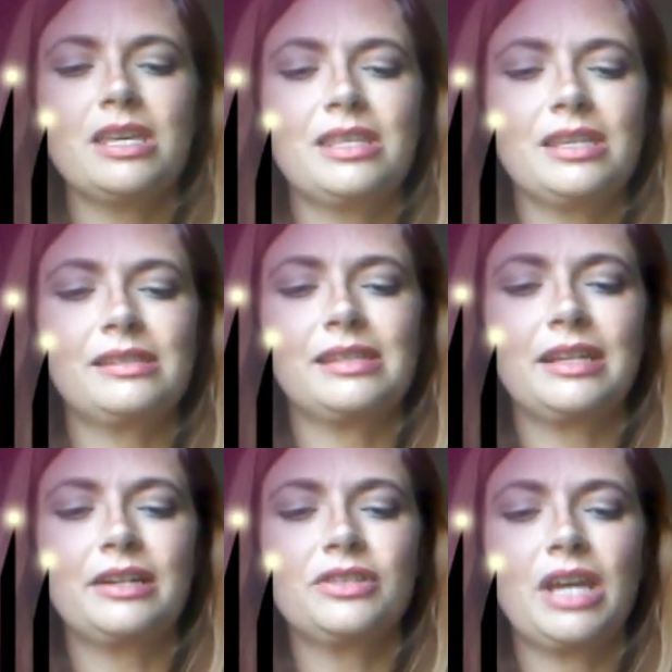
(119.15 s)
this
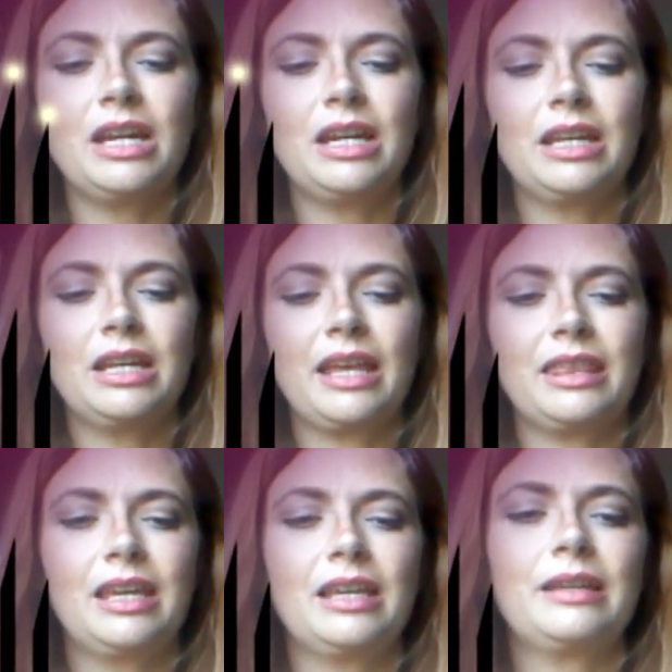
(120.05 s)
entertaining, I
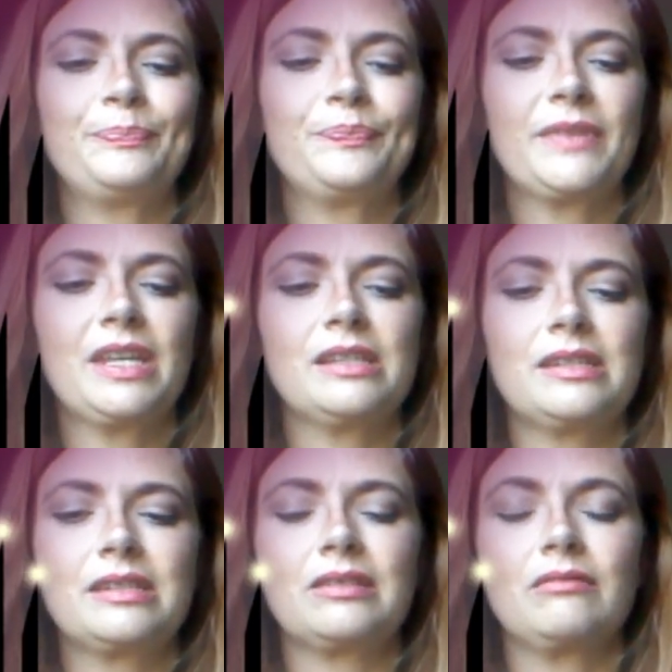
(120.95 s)
think,
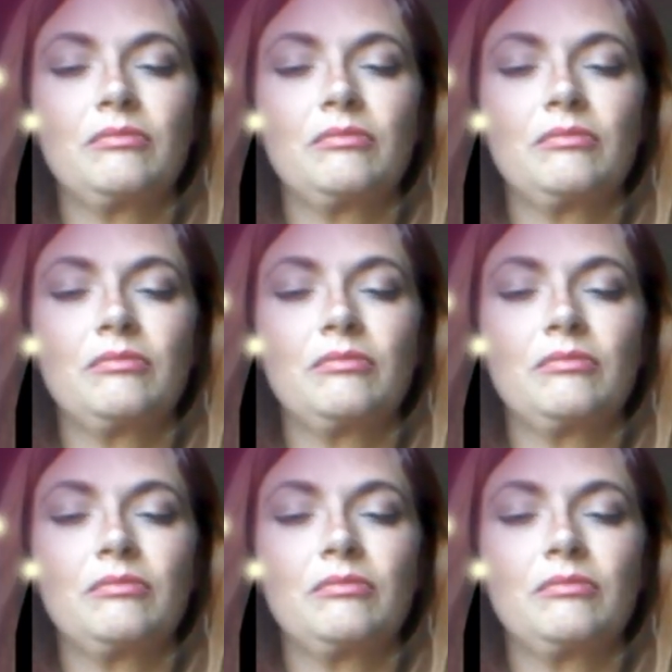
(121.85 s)
is